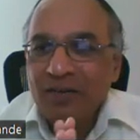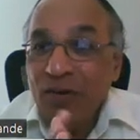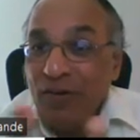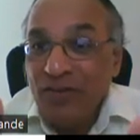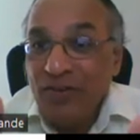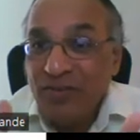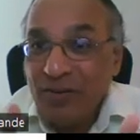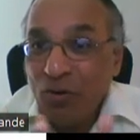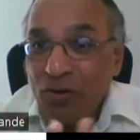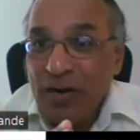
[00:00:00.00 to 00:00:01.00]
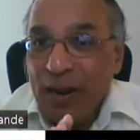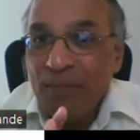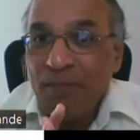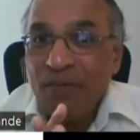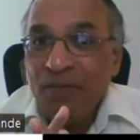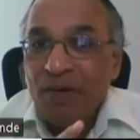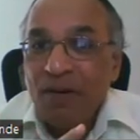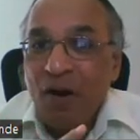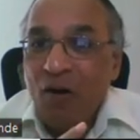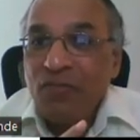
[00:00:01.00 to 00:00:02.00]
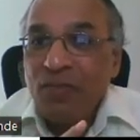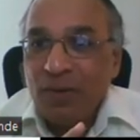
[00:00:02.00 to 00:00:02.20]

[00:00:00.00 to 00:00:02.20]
We will discuss about type of the